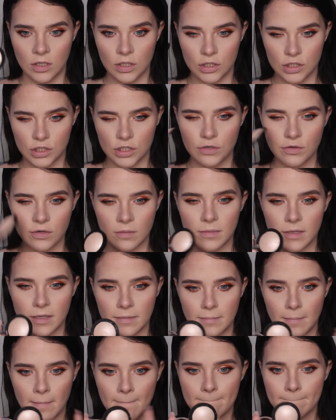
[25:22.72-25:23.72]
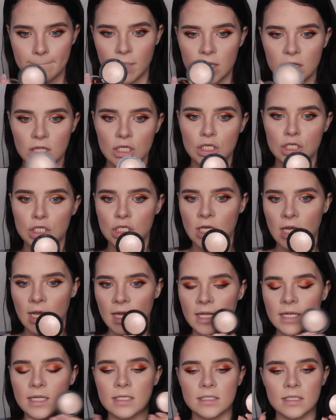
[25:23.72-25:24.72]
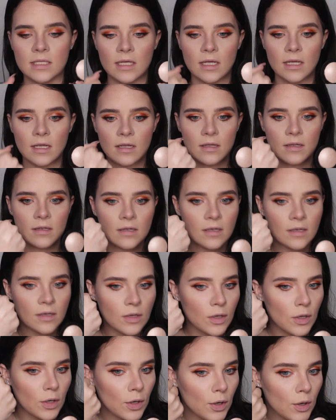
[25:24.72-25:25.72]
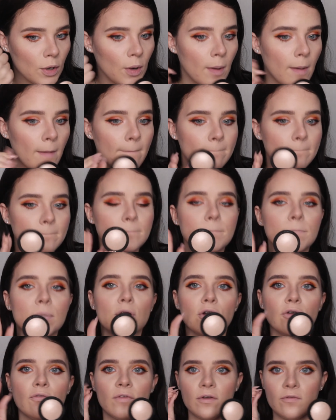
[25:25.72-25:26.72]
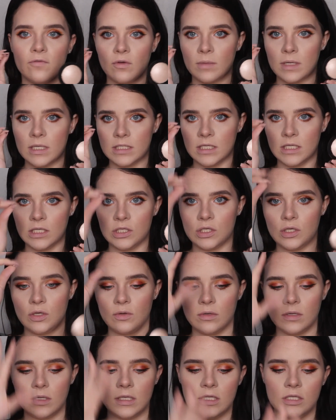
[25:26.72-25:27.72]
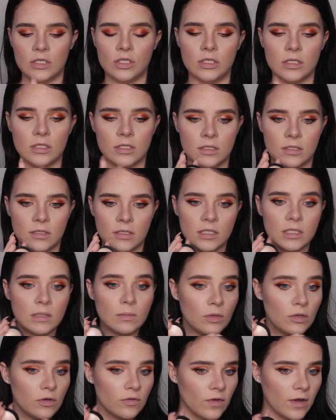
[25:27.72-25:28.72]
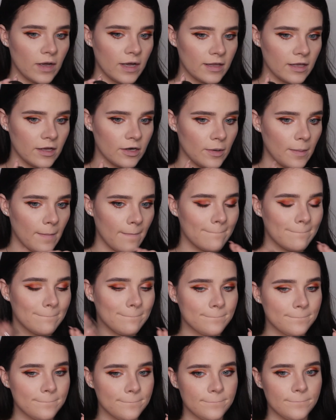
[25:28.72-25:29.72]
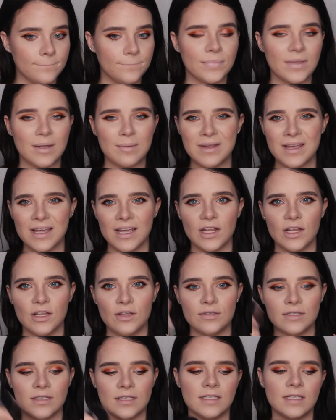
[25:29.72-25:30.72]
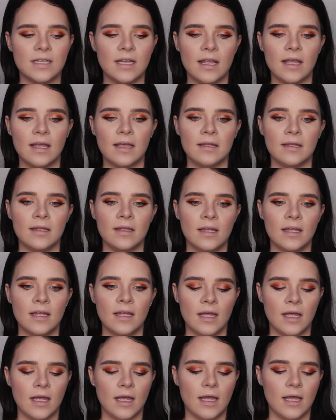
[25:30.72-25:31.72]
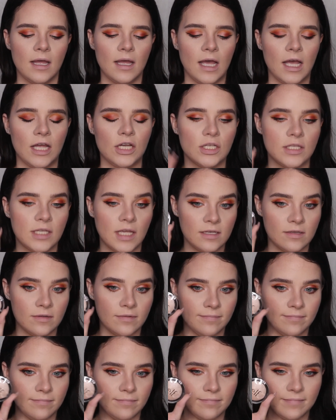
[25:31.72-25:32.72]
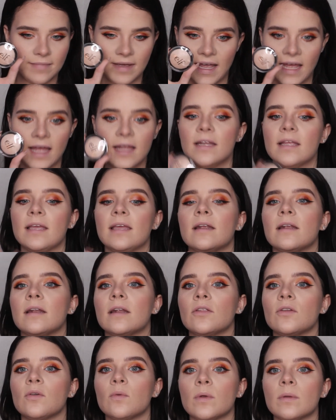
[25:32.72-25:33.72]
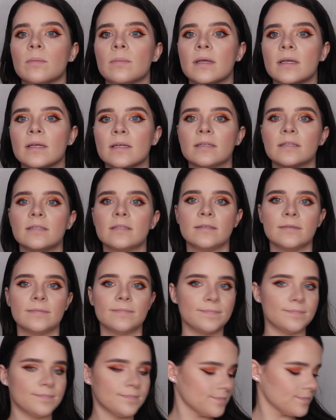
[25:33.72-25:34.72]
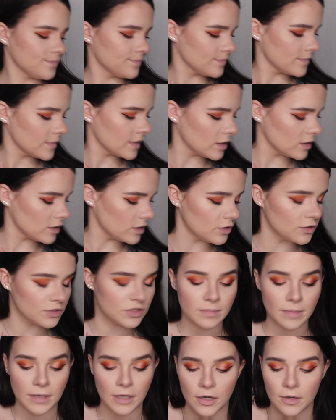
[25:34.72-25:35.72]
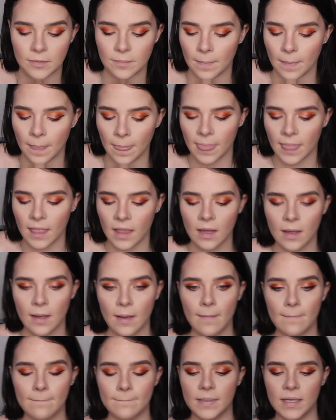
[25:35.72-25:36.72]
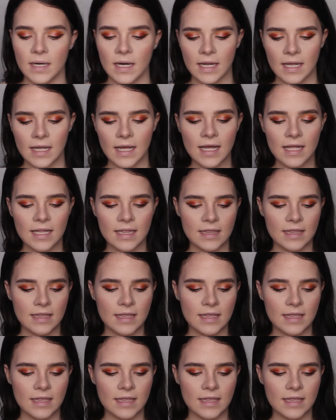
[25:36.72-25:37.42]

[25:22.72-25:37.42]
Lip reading: Do you know what I mean? But the shade is like perfect for my skin tone. It's a beautiful highlighter. I'm not gonna use this today. I had to get another one because close to my heart. But I got